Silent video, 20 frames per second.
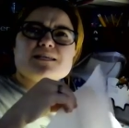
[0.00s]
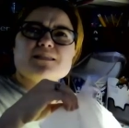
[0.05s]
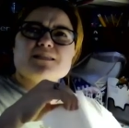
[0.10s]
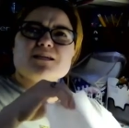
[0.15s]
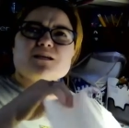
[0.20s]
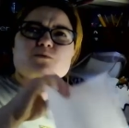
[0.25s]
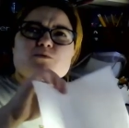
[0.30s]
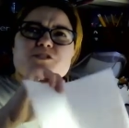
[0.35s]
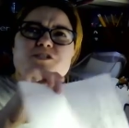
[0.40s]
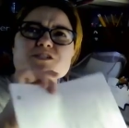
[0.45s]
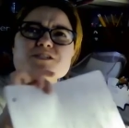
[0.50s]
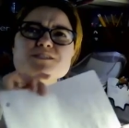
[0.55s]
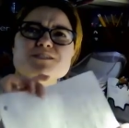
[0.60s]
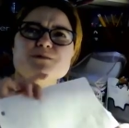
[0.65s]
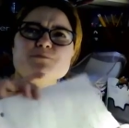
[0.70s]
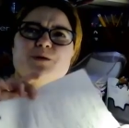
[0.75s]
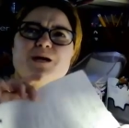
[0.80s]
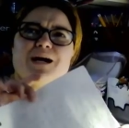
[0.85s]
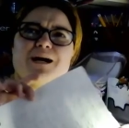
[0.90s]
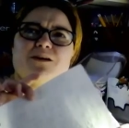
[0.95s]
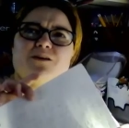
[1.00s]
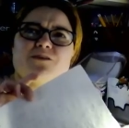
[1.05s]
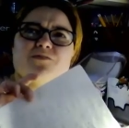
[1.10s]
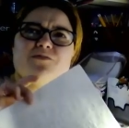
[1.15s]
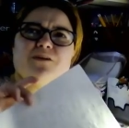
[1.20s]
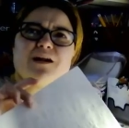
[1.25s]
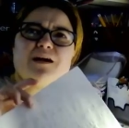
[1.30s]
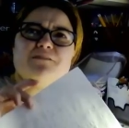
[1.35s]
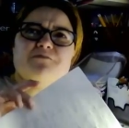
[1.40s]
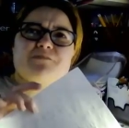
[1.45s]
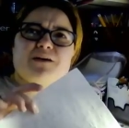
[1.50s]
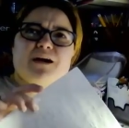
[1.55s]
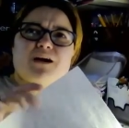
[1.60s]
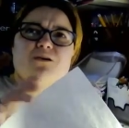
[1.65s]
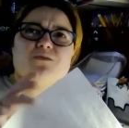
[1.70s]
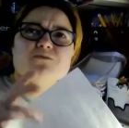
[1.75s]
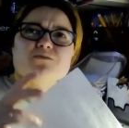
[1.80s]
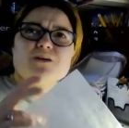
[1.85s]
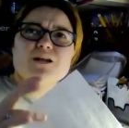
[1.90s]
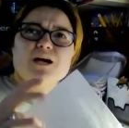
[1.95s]
I think it was just a pattern that I
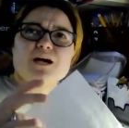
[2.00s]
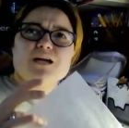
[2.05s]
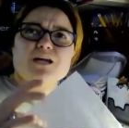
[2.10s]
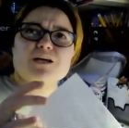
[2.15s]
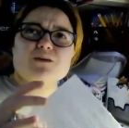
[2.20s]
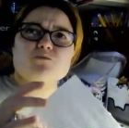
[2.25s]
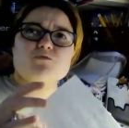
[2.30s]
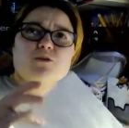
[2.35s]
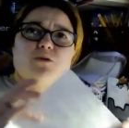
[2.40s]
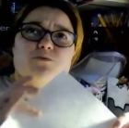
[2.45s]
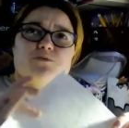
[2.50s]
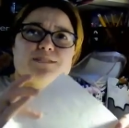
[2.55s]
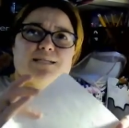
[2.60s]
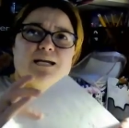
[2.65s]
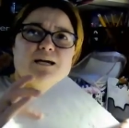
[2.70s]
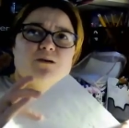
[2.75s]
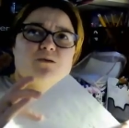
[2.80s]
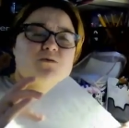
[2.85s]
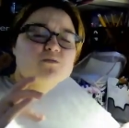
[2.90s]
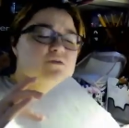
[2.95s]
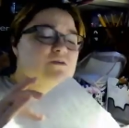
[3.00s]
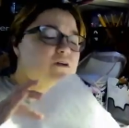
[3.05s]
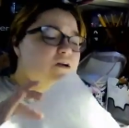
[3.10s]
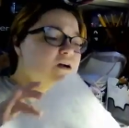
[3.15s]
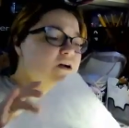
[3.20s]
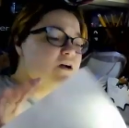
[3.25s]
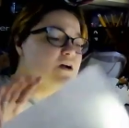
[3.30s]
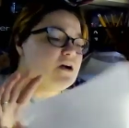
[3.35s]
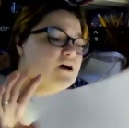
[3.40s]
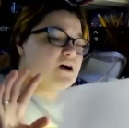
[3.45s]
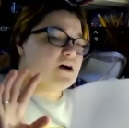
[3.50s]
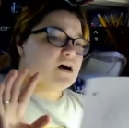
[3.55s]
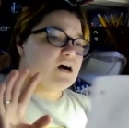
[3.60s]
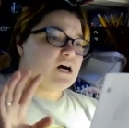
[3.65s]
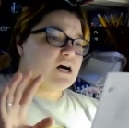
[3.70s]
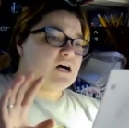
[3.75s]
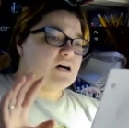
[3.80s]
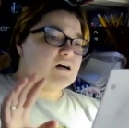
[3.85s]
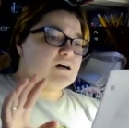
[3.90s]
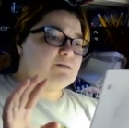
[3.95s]
found that I had wrote down.
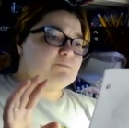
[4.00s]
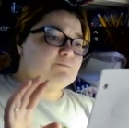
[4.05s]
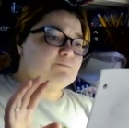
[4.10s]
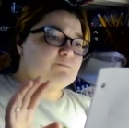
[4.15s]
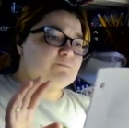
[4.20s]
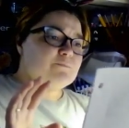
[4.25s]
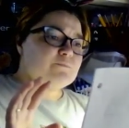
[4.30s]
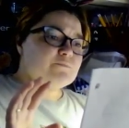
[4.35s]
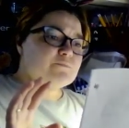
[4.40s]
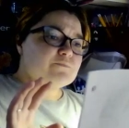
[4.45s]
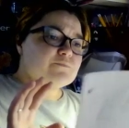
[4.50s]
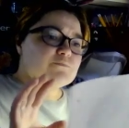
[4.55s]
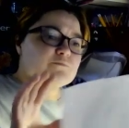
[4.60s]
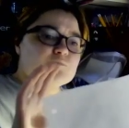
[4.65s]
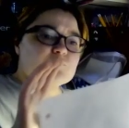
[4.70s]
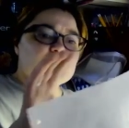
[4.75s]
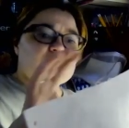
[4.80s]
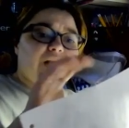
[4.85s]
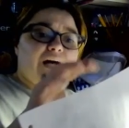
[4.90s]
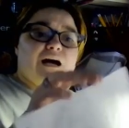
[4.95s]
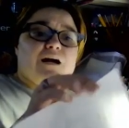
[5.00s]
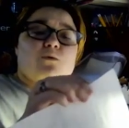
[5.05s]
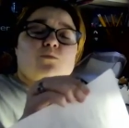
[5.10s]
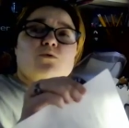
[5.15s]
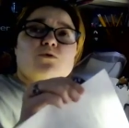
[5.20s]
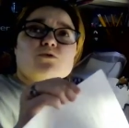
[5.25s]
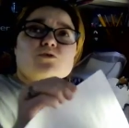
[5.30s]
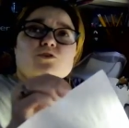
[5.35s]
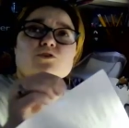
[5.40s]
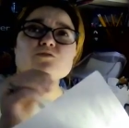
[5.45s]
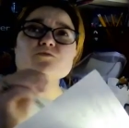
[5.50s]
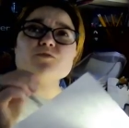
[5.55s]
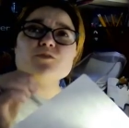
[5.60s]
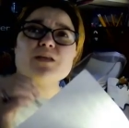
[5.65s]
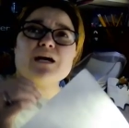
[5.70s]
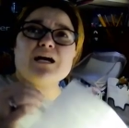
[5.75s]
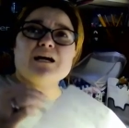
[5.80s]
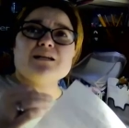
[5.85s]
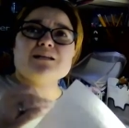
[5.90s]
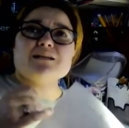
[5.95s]
Um, but I will look for
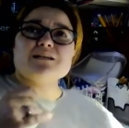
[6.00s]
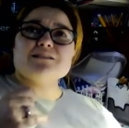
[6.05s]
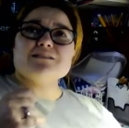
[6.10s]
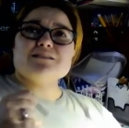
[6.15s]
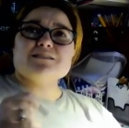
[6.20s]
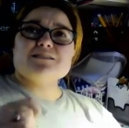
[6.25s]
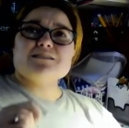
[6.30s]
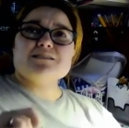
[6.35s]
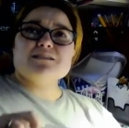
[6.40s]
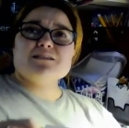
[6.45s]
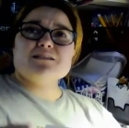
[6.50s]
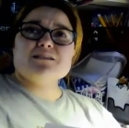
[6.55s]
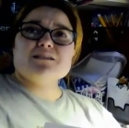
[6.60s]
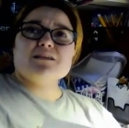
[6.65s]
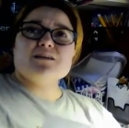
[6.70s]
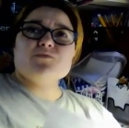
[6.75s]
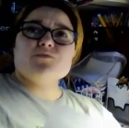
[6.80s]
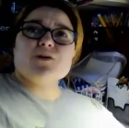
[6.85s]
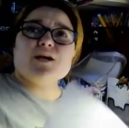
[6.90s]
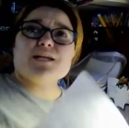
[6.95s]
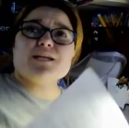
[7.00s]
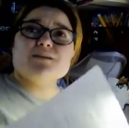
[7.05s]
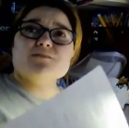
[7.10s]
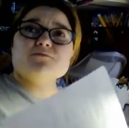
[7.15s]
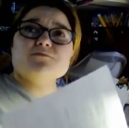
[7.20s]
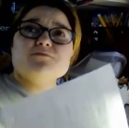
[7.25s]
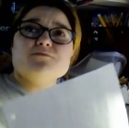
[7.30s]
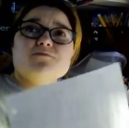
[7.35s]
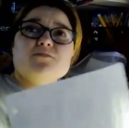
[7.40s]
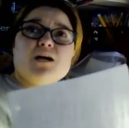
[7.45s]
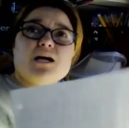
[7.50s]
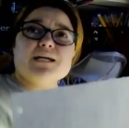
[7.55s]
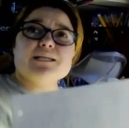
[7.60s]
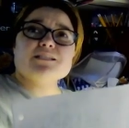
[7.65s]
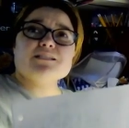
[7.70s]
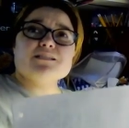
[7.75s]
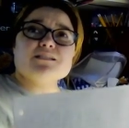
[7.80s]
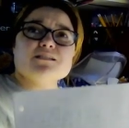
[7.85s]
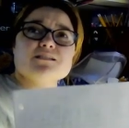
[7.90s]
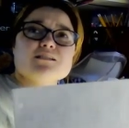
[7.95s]
that and see if I can
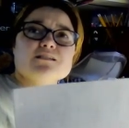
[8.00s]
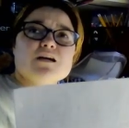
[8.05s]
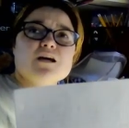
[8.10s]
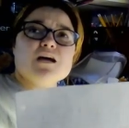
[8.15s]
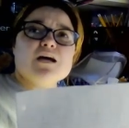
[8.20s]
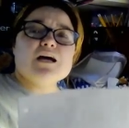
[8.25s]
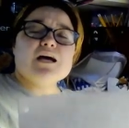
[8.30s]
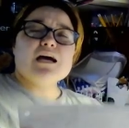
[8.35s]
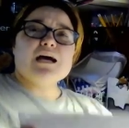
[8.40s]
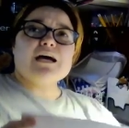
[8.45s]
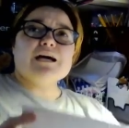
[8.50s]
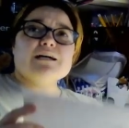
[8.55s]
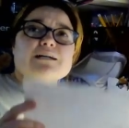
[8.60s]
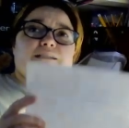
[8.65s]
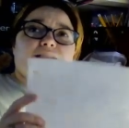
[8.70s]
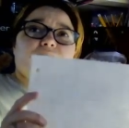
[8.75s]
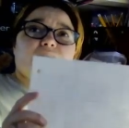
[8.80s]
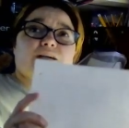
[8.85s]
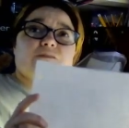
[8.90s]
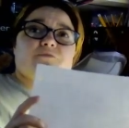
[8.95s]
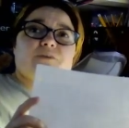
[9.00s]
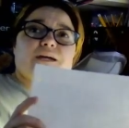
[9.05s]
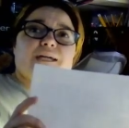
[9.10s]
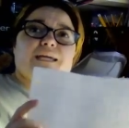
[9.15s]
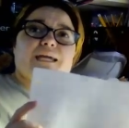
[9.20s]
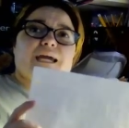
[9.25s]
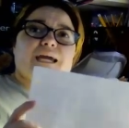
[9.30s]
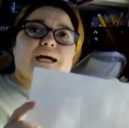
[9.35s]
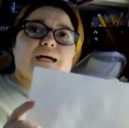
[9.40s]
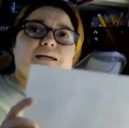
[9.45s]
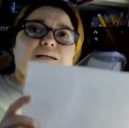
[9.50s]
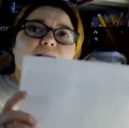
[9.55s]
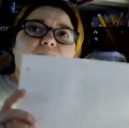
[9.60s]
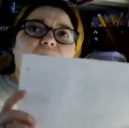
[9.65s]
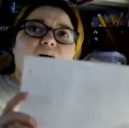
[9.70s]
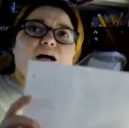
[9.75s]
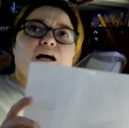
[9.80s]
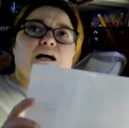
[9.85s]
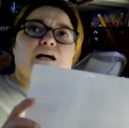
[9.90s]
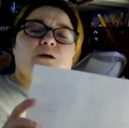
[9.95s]
find it. And if I
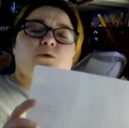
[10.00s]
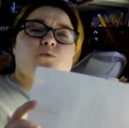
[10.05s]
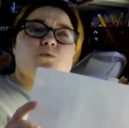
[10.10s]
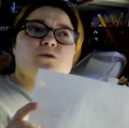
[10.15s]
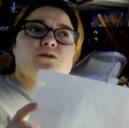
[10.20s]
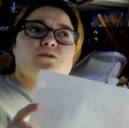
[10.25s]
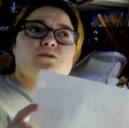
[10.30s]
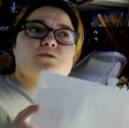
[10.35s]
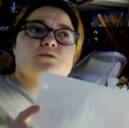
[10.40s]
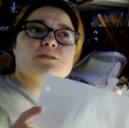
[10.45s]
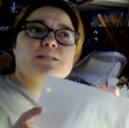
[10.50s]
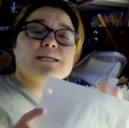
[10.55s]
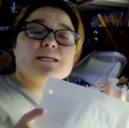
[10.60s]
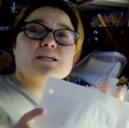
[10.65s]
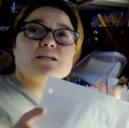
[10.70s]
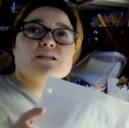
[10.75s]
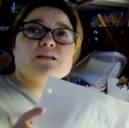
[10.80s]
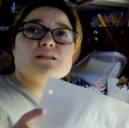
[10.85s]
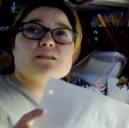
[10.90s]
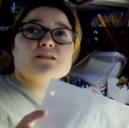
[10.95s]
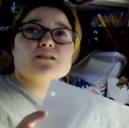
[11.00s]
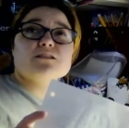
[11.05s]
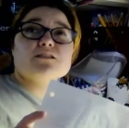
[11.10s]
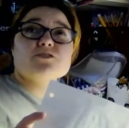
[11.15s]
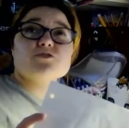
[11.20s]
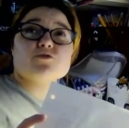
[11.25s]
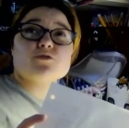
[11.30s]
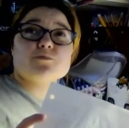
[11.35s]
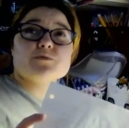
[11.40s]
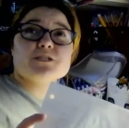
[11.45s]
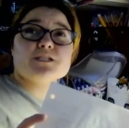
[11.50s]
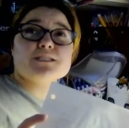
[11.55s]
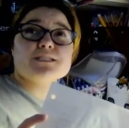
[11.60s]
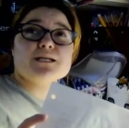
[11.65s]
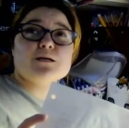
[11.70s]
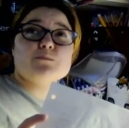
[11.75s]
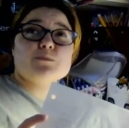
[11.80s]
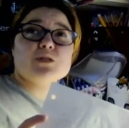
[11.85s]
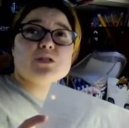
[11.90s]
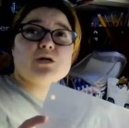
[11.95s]
can, I will link it in the description
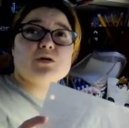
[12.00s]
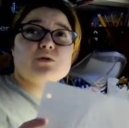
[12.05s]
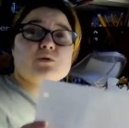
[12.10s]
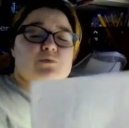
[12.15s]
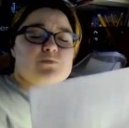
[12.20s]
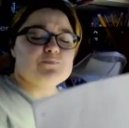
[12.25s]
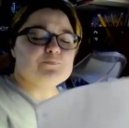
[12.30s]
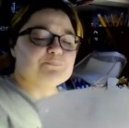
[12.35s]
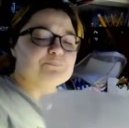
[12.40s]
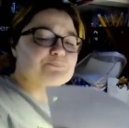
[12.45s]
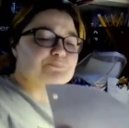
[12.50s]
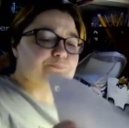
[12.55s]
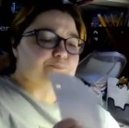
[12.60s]
down below.